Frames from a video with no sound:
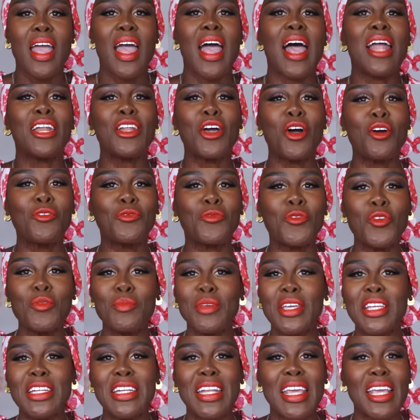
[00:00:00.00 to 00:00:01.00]
Hello,
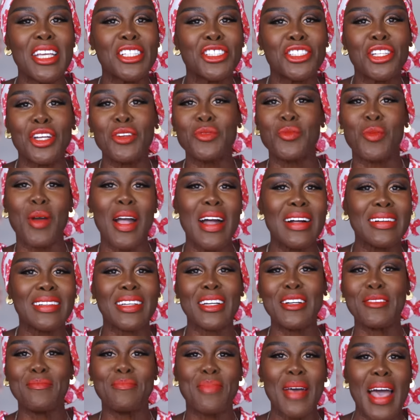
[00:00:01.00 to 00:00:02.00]
Fumi Nation.
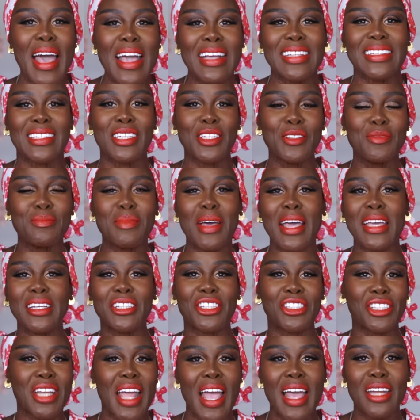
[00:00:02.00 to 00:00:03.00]
Welcome back to my
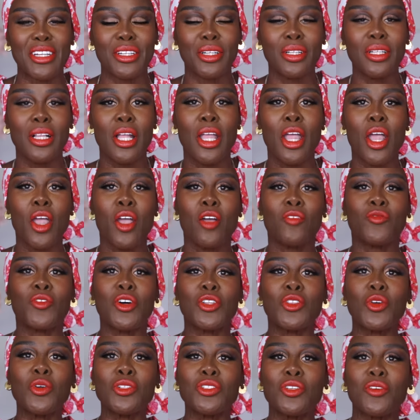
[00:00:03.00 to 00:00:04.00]
channel.
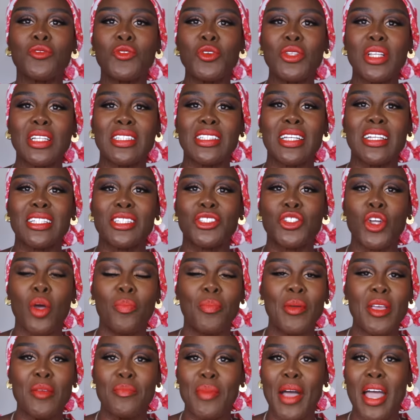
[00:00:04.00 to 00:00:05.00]
For those of you that are
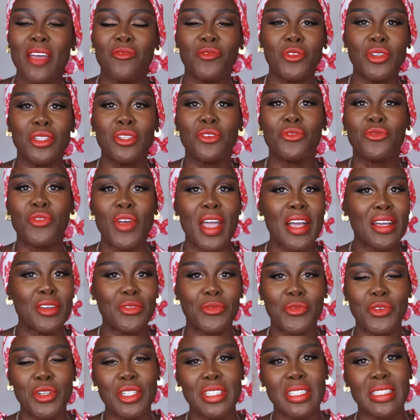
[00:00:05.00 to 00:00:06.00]
stopping by for the very
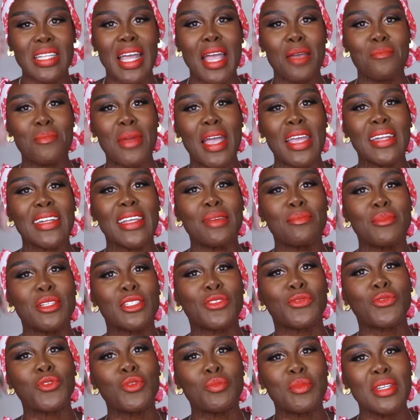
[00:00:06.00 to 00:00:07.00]
first time, my name
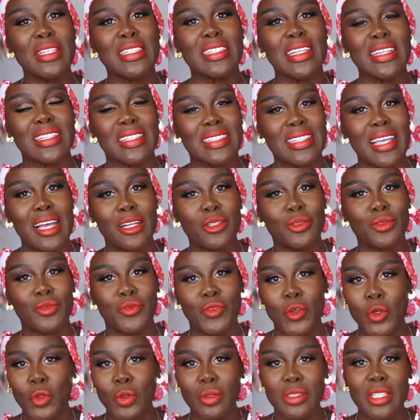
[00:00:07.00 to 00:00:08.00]
is Fumi
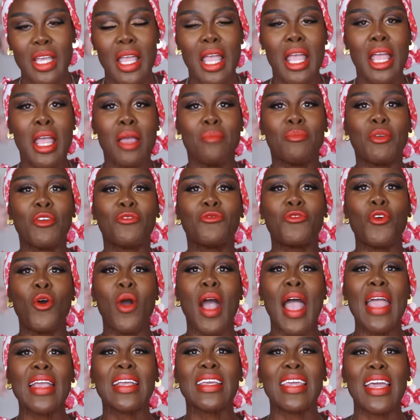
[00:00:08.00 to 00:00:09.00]
Desalu-Vold. Before
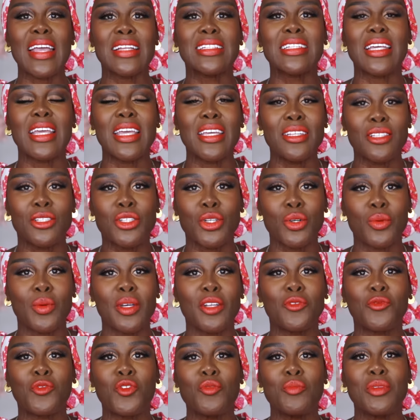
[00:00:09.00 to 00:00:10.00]
I get into
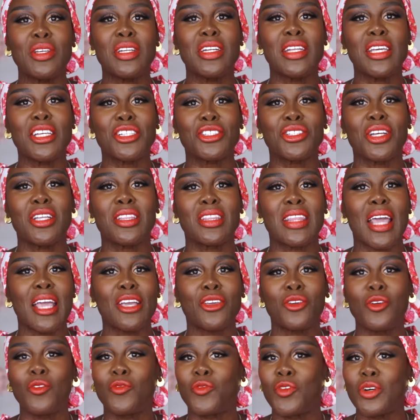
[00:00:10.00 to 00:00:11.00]
it, Fumi Nation,
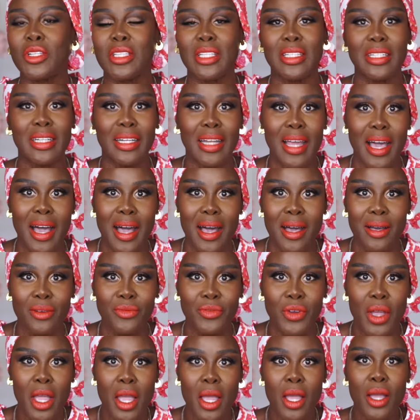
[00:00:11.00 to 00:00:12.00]
thank you for the
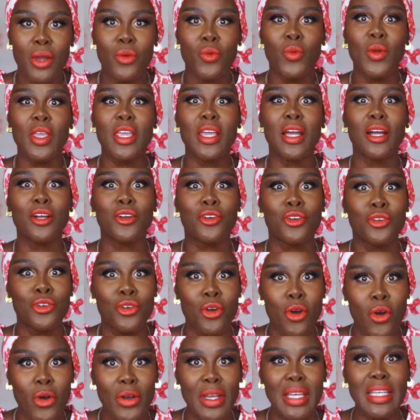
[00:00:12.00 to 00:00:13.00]
love. We are
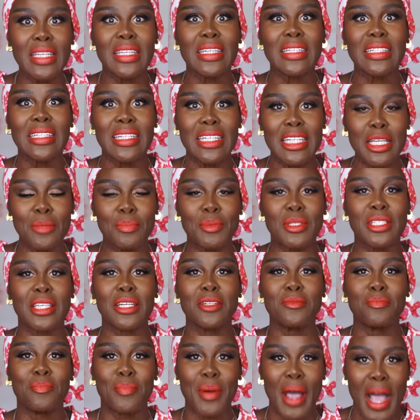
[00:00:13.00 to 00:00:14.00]
growing in leaps
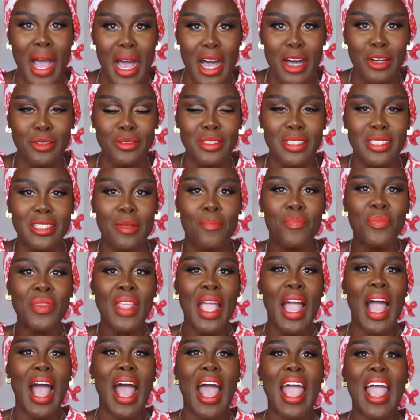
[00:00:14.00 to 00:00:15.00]
and bounds.
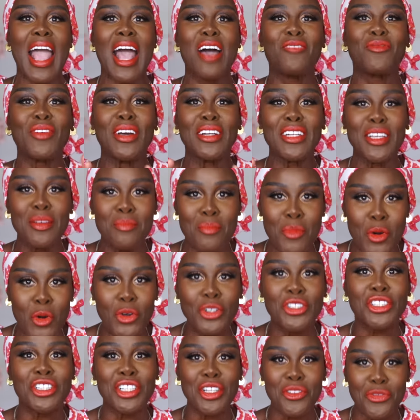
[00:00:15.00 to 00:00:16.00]
I have an
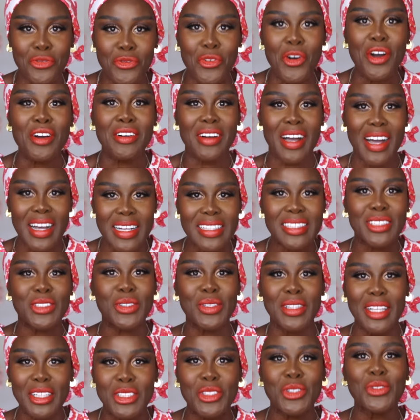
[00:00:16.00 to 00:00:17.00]
emoji for us so
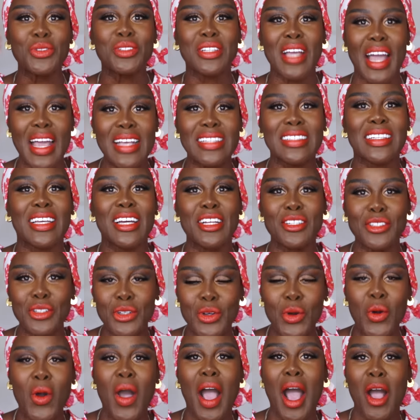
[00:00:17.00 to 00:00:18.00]
that you guys can
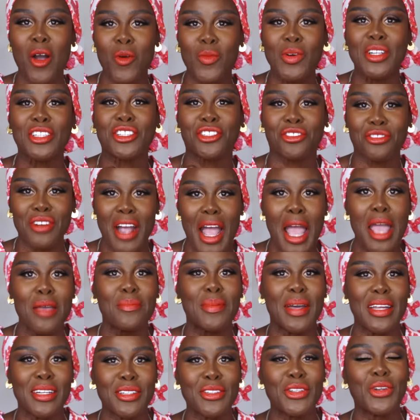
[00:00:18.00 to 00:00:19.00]
know our tribe
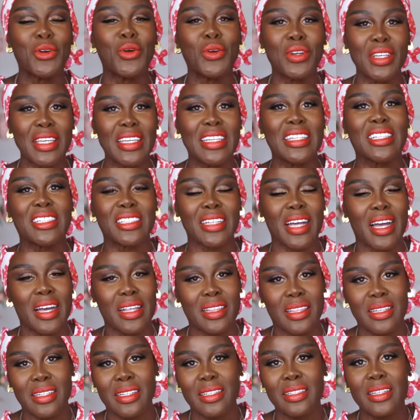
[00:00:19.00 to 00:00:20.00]
and know each
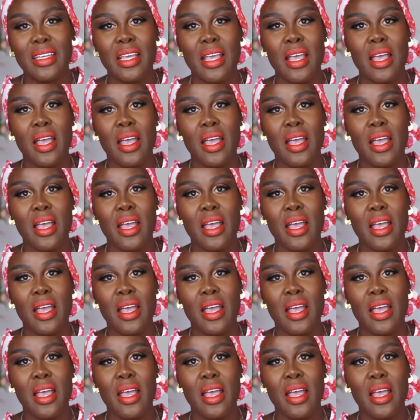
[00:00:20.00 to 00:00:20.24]
other.